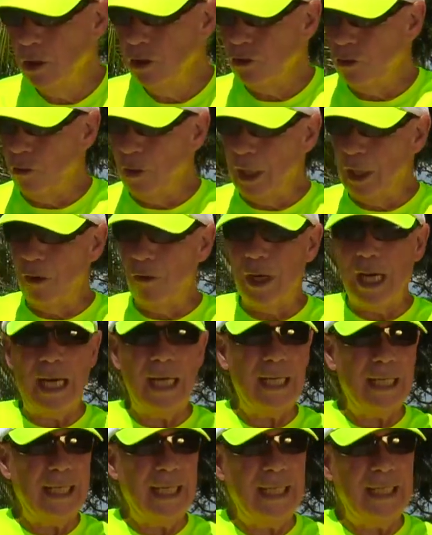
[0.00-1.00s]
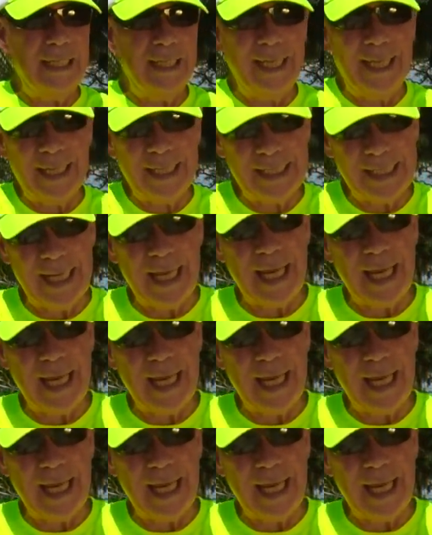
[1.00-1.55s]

So they go out again the next